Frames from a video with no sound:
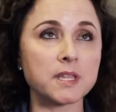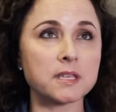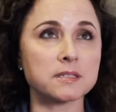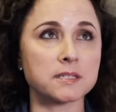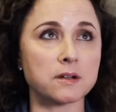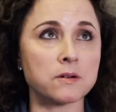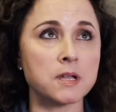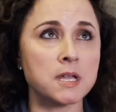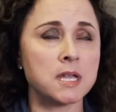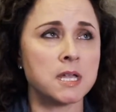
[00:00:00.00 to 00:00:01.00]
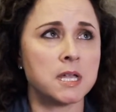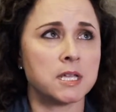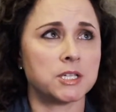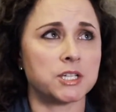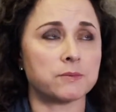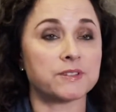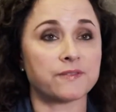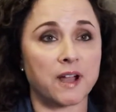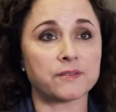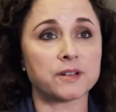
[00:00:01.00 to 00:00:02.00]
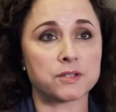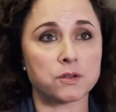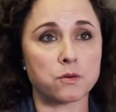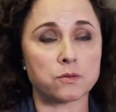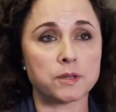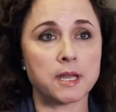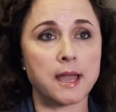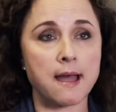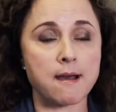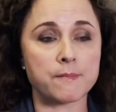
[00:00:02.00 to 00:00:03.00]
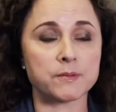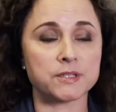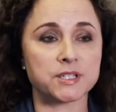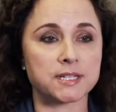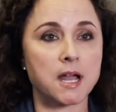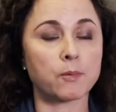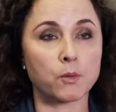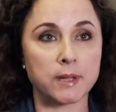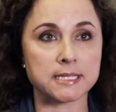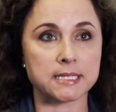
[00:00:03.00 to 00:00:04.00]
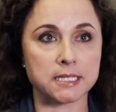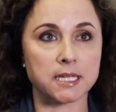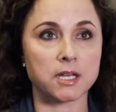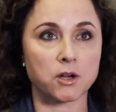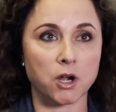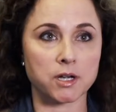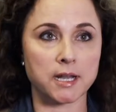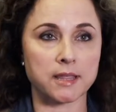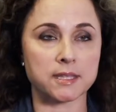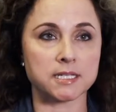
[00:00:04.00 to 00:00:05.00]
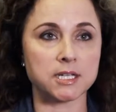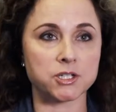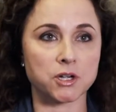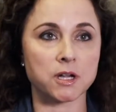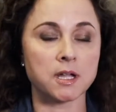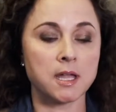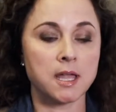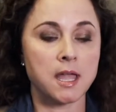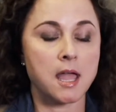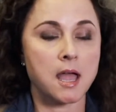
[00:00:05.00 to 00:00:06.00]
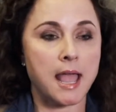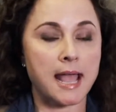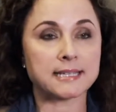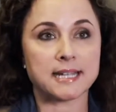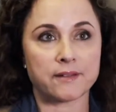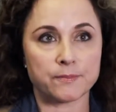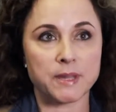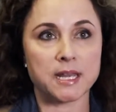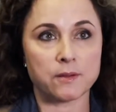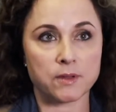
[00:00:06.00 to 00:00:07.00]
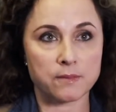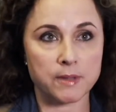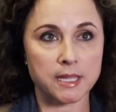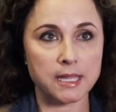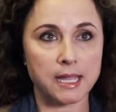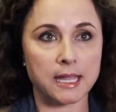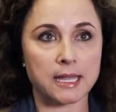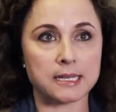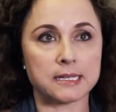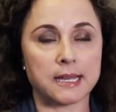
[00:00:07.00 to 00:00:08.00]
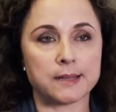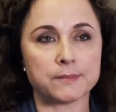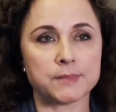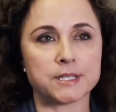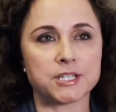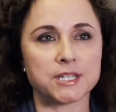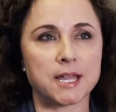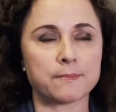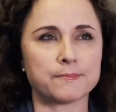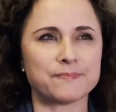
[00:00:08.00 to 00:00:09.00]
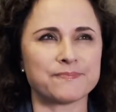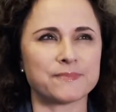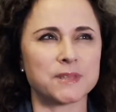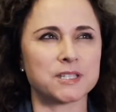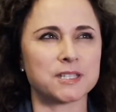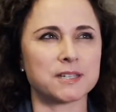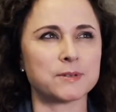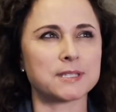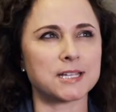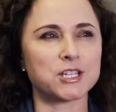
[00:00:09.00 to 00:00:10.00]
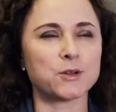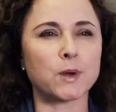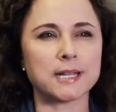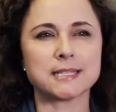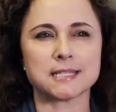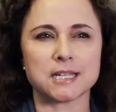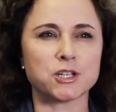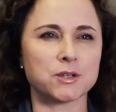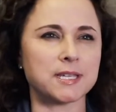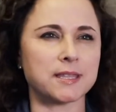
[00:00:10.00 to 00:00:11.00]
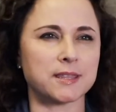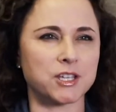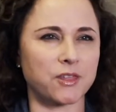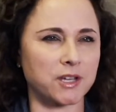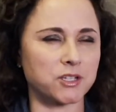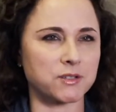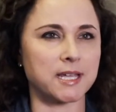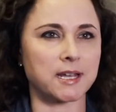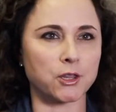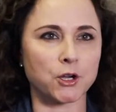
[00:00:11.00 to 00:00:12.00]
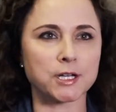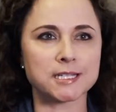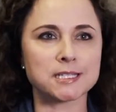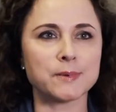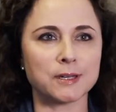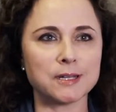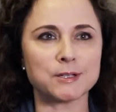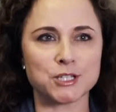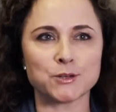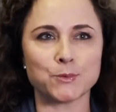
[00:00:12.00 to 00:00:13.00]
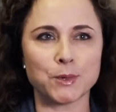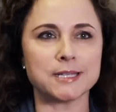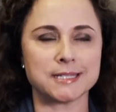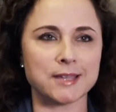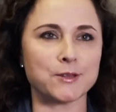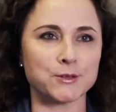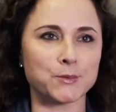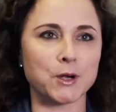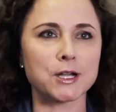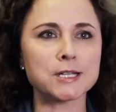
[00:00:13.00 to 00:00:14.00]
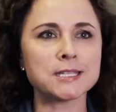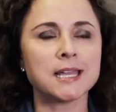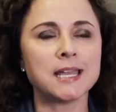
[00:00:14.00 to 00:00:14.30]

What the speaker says: So she was 5 years old. It was just a couple weeks into kindergarten, and the teacher asked to have a meeting with me, and it was like she wanted to say Josie. She thought Josie had a learning disability, but she wouldn't say those words.